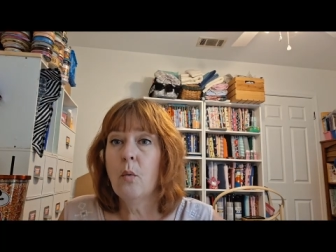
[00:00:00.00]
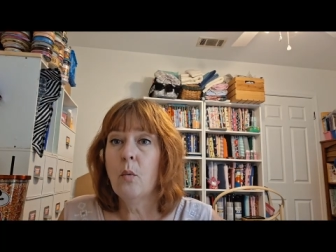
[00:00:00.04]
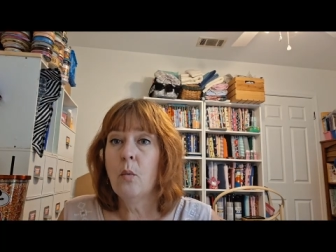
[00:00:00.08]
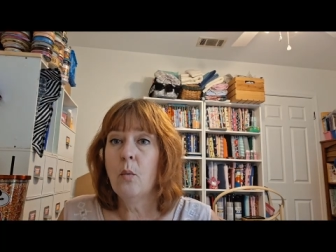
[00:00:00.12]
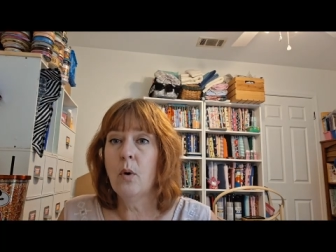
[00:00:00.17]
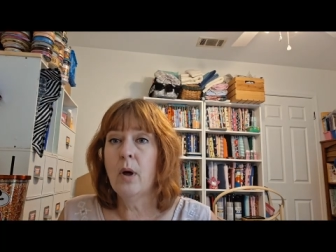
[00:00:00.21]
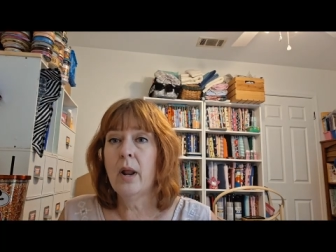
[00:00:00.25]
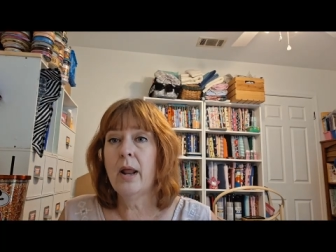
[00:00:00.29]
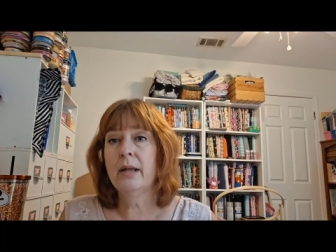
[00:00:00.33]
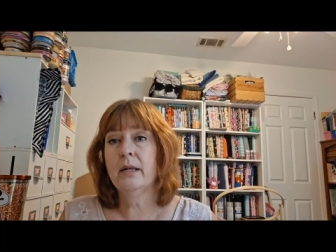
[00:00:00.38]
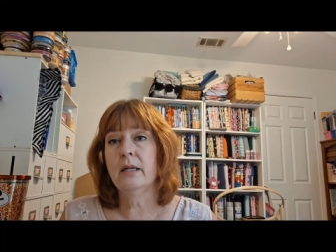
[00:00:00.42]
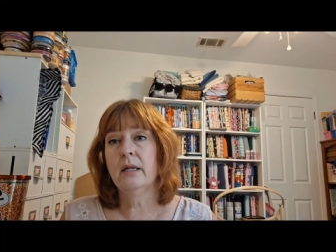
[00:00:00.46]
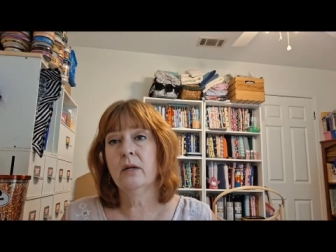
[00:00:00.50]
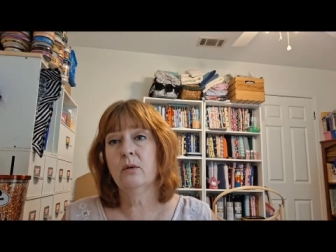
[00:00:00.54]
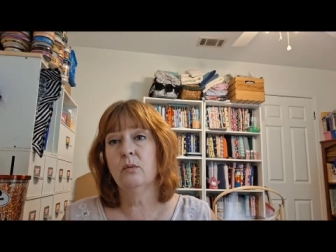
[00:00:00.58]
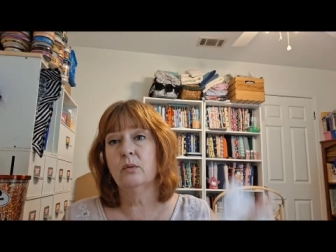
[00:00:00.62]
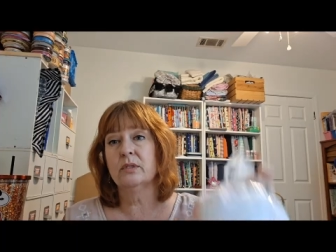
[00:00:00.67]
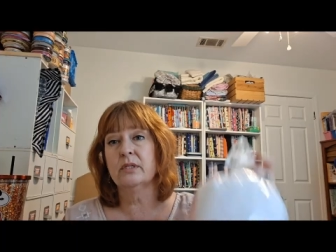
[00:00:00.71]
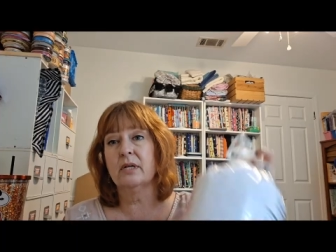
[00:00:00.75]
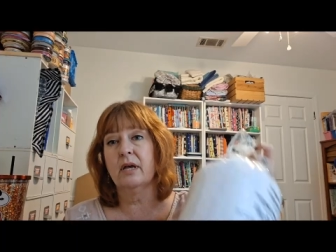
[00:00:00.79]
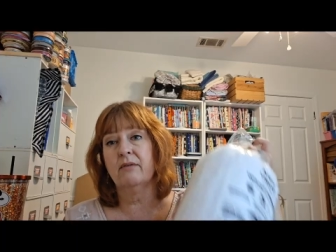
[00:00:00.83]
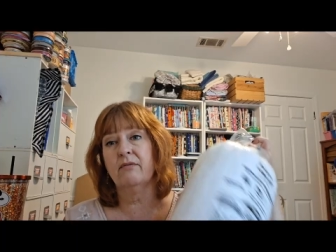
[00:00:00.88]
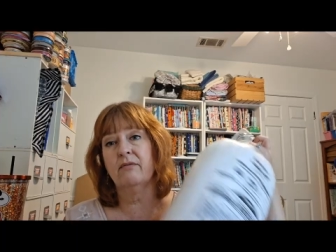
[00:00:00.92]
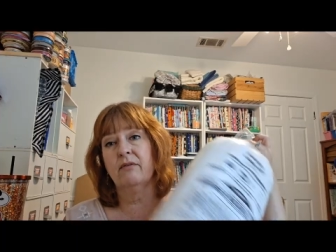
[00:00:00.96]
What I did
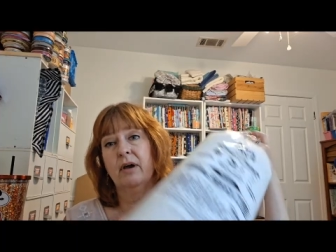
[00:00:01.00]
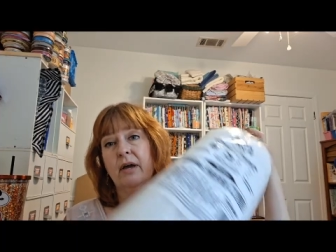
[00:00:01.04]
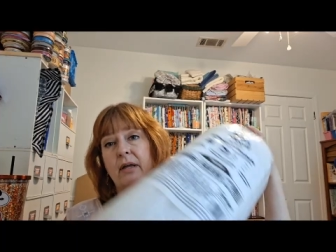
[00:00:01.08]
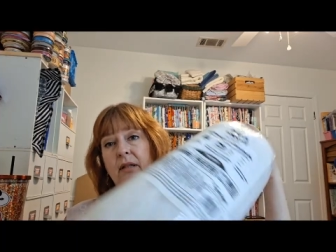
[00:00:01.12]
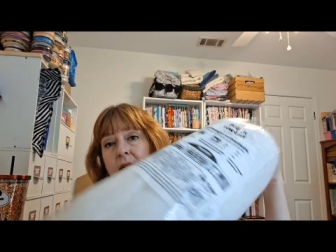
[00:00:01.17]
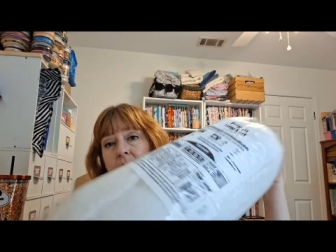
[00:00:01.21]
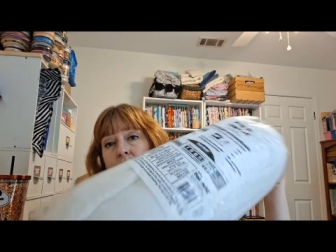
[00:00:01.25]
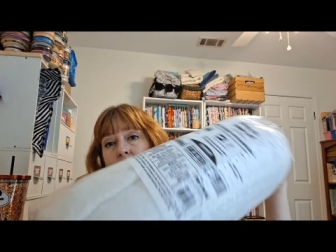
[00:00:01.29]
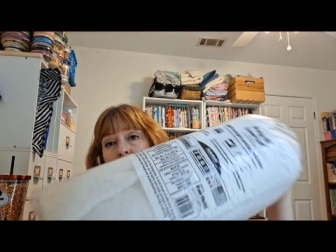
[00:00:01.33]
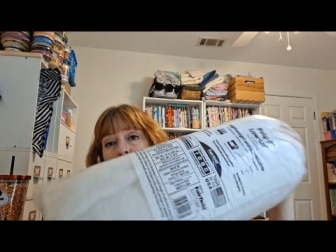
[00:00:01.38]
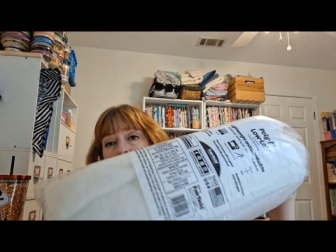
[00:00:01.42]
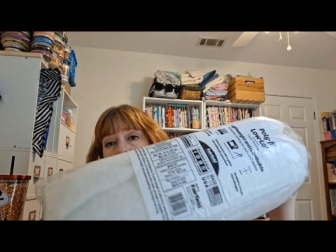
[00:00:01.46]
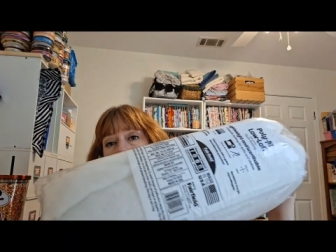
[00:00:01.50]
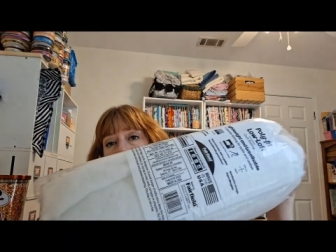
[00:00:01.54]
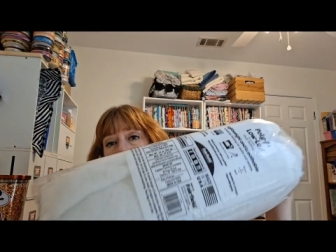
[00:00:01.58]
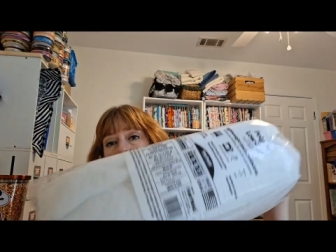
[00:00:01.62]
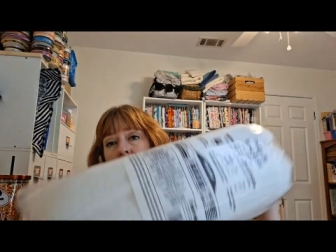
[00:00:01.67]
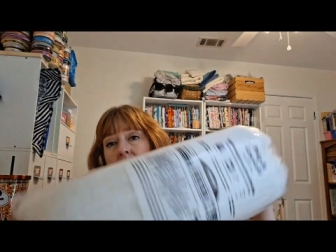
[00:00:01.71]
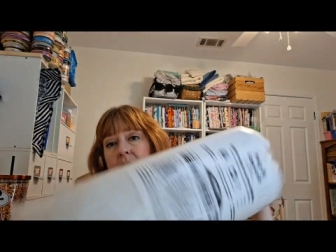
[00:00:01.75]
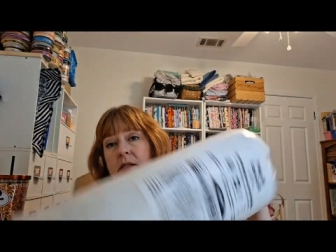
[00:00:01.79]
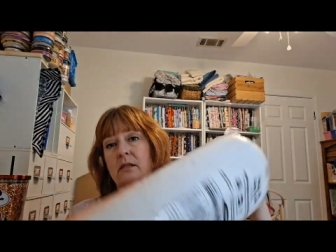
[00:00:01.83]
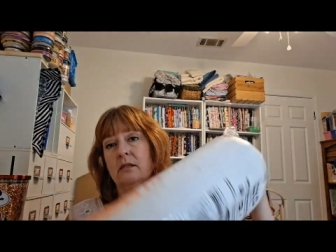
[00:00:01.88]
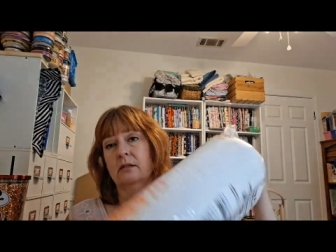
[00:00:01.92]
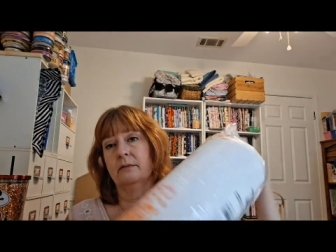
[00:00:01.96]
was I finally went and
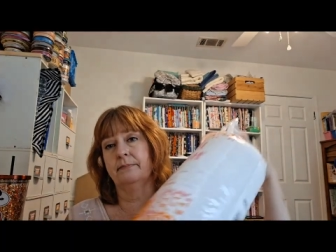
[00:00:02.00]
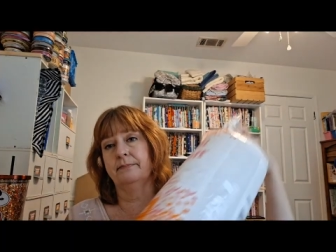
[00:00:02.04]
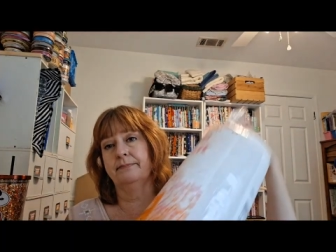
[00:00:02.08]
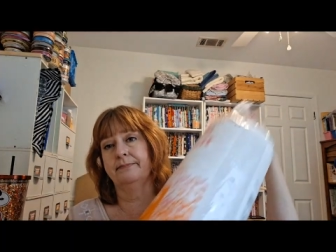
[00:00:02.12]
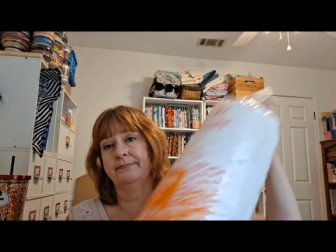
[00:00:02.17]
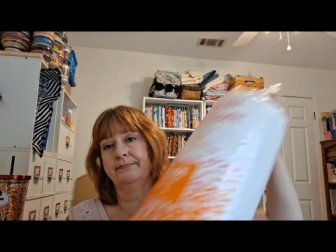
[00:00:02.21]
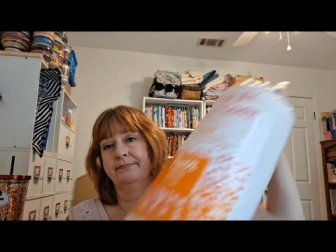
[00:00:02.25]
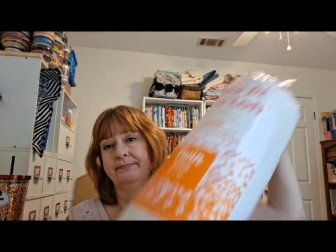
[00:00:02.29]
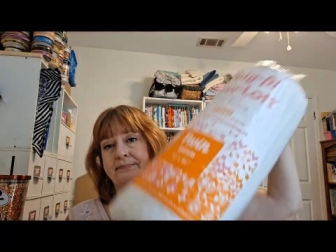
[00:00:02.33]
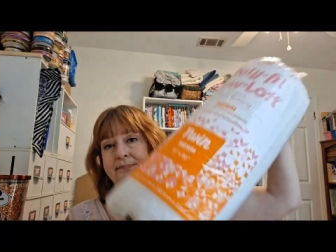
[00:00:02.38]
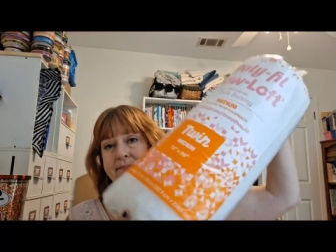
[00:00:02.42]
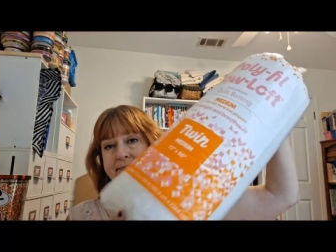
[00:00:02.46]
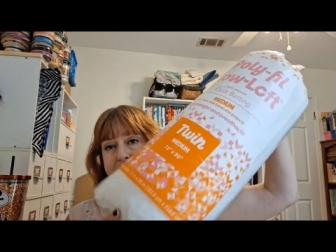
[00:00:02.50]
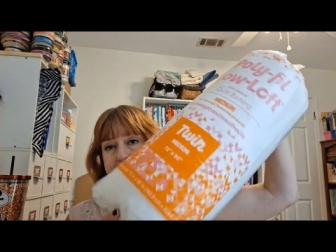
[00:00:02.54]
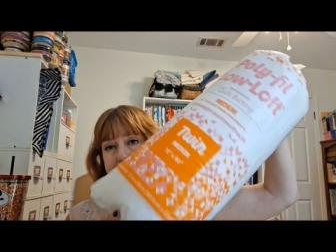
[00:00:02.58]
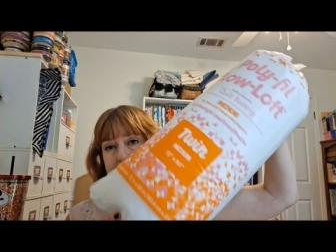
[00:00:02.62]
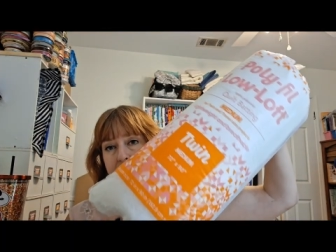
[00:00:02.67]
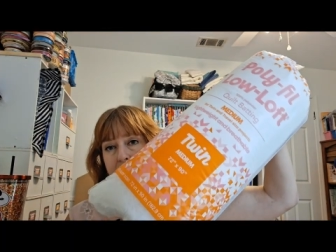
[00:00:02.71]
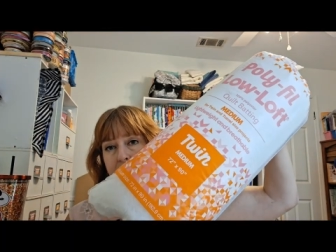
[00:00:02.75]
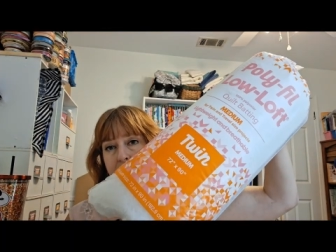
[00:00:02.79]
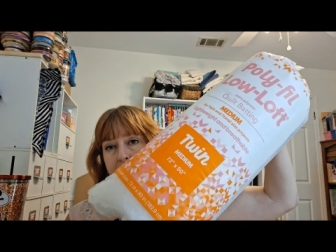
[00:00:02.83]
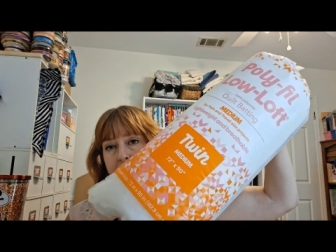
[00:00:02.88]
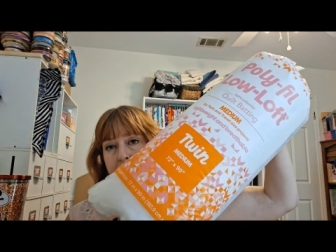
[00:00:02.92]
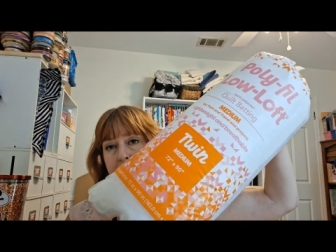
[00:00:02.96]
got some
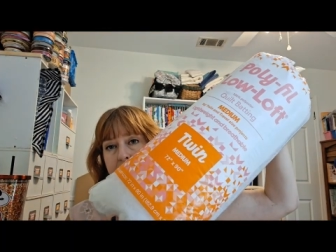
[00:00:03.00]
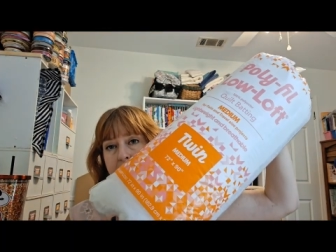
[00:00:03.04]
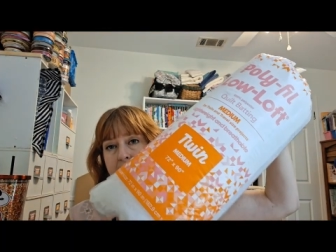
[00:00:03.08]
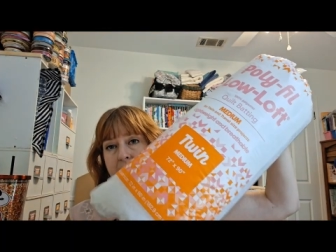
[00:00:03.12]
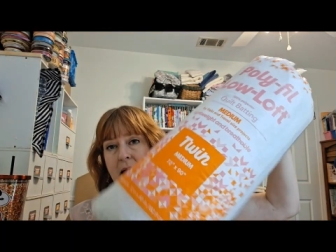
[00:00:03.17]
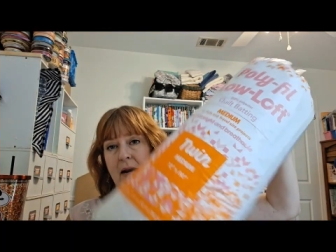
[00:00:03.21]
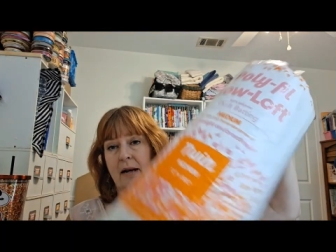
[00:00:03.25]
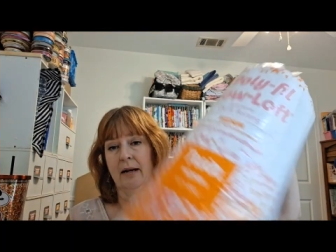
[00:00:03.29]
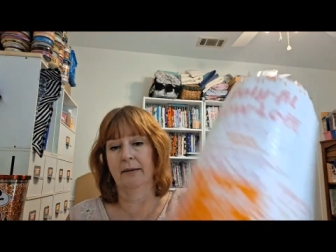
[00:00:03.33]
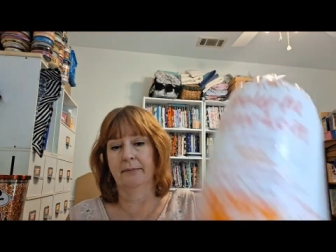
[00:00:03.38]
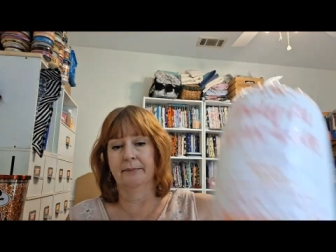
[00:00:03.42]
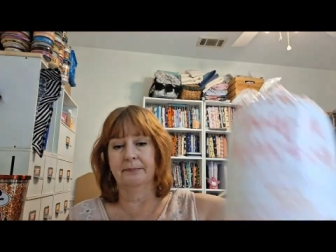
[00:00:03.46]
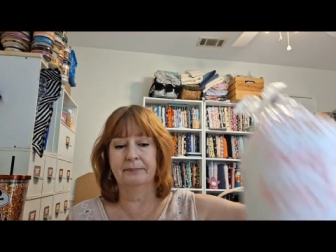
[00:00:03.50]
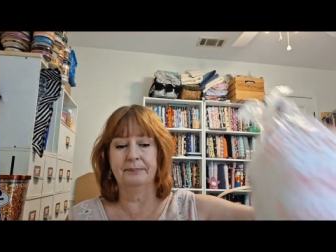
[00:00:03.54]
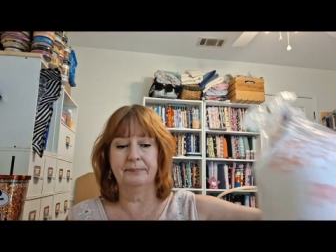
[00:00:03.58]
batting.